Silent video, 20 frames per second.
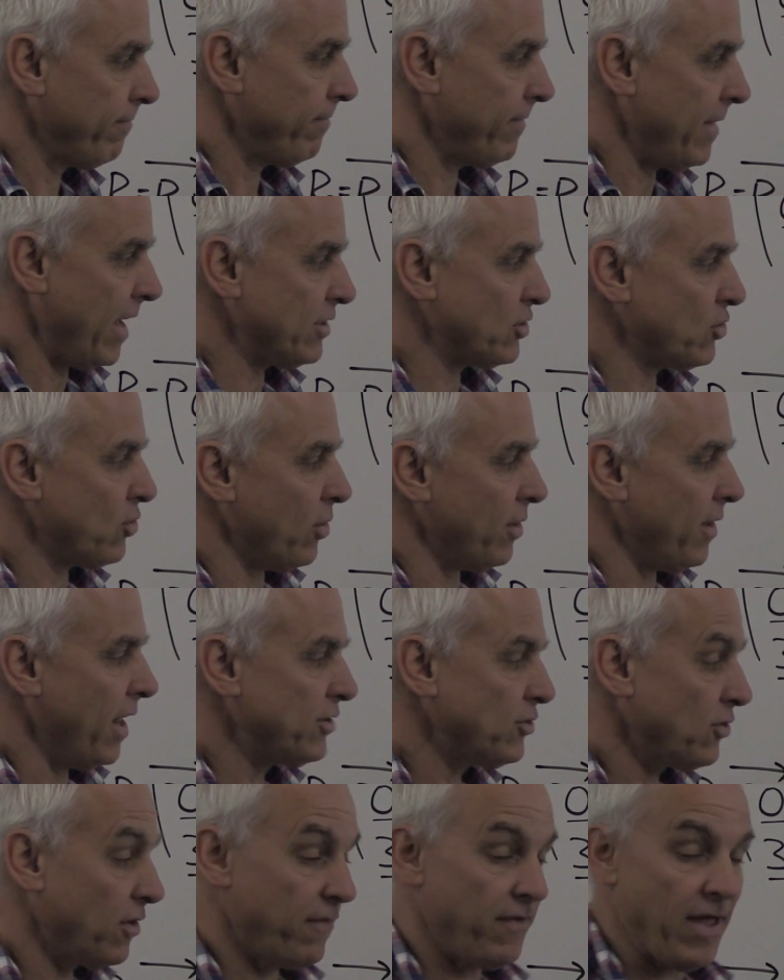That's good. That's
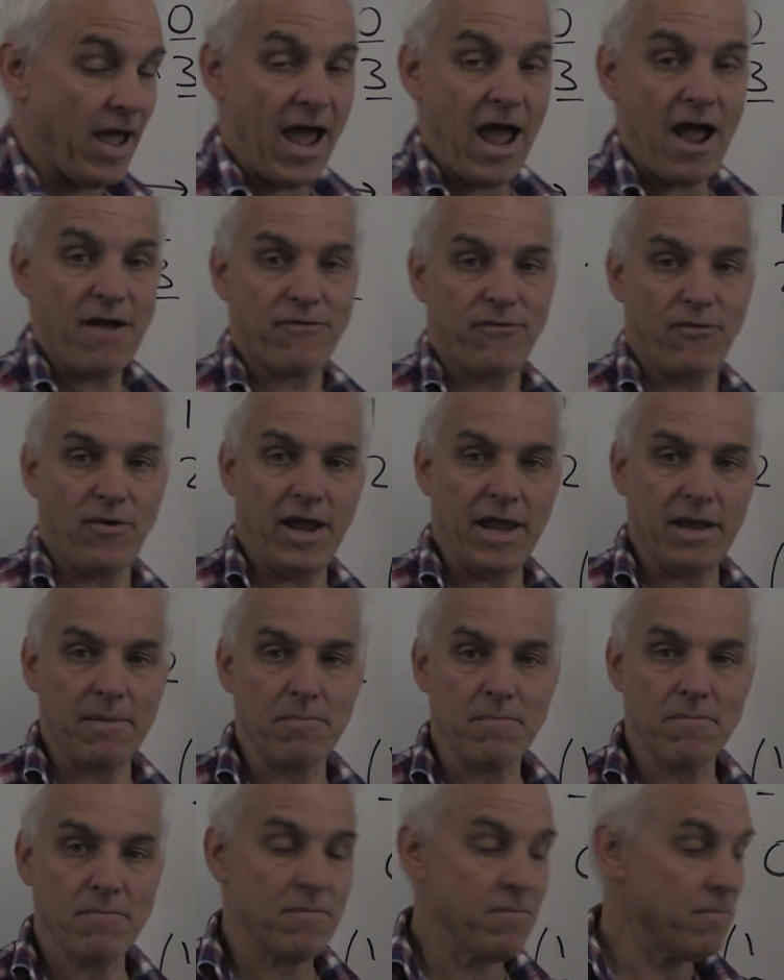sort of the halfway
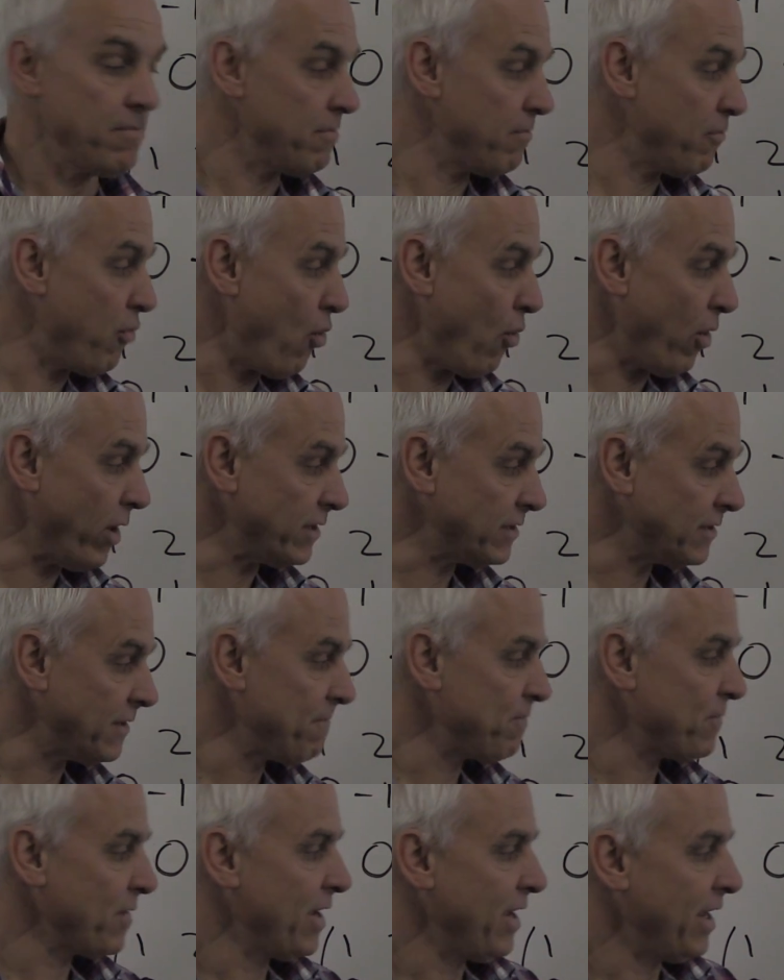point
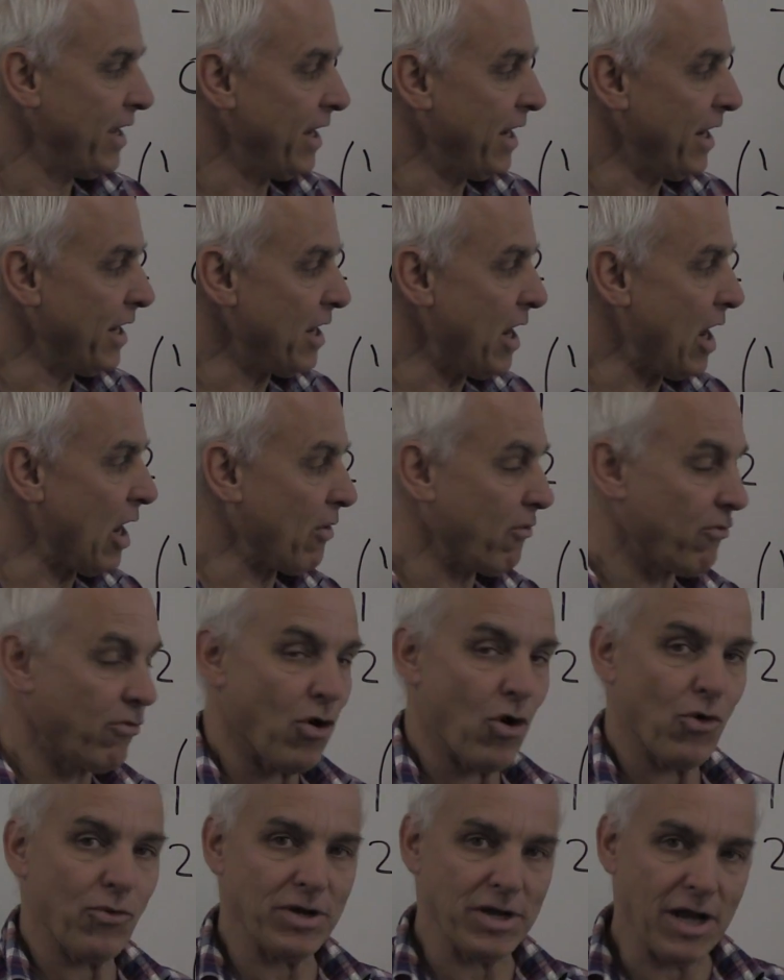in our
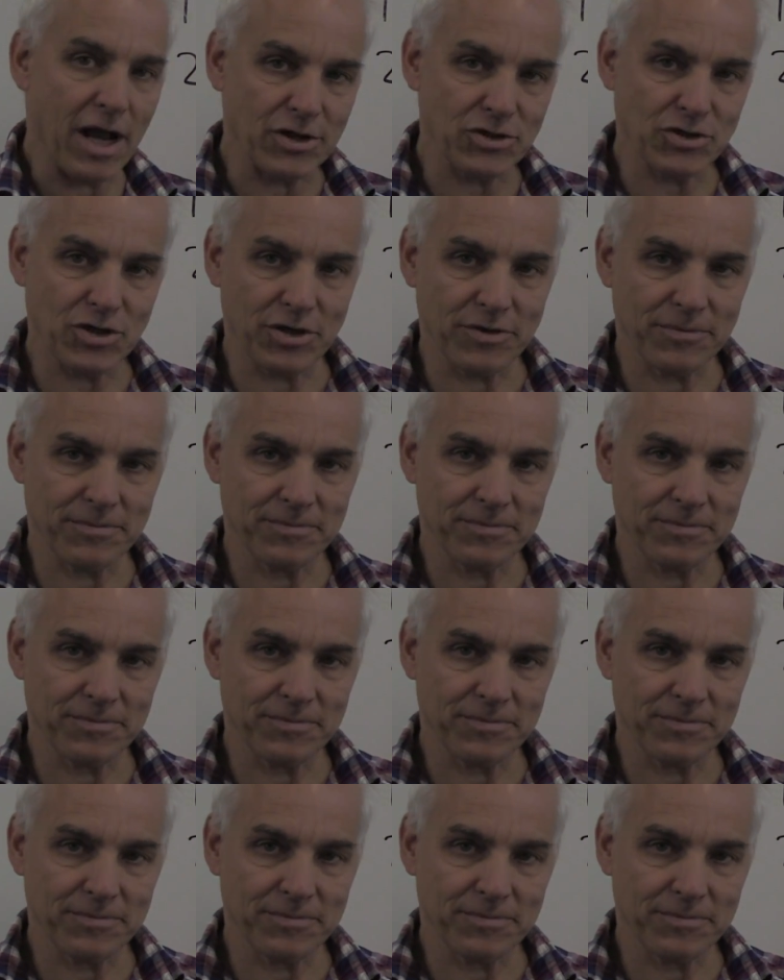row reduction.